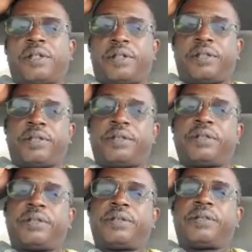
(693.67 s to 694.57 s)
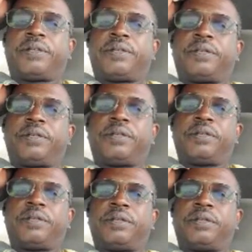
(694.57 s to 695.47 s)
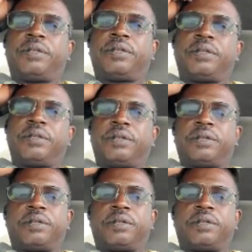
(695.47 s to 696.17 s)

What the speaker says: [no speech]